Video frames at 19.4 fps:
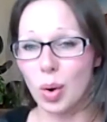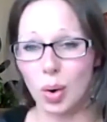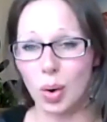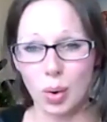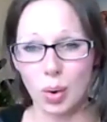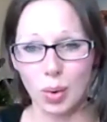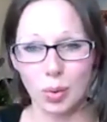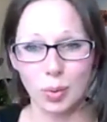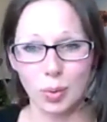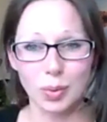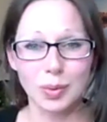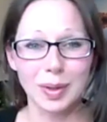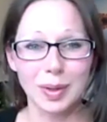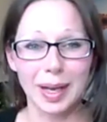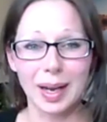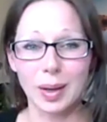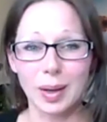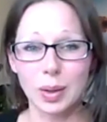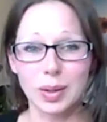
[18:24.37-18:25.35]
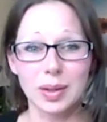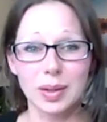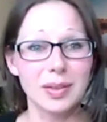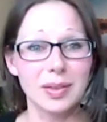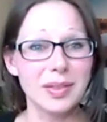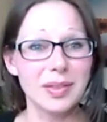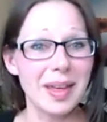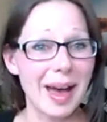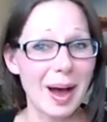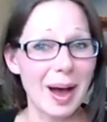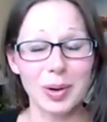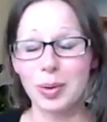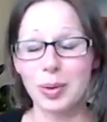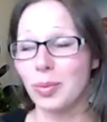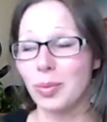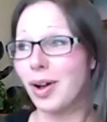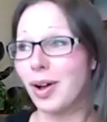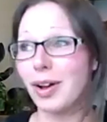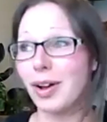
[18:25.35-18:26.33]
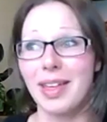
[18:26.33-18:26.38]
oh, like that went
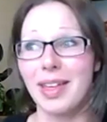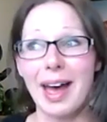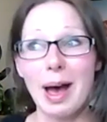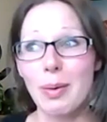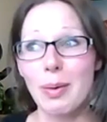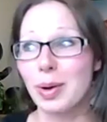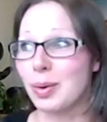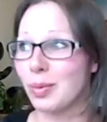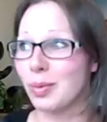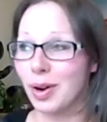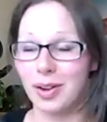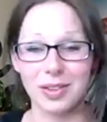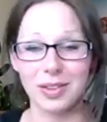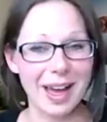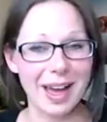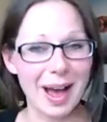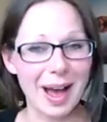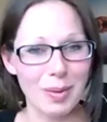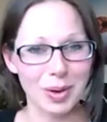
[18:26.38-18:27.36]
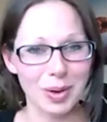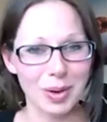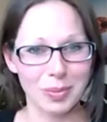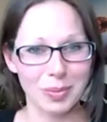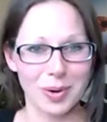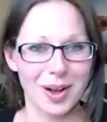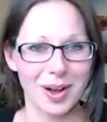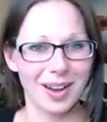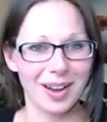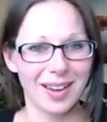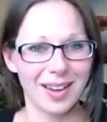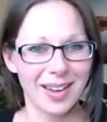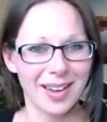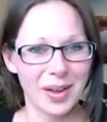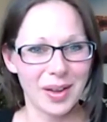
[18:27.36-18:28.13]
wrong, that went wrong, that went wrong.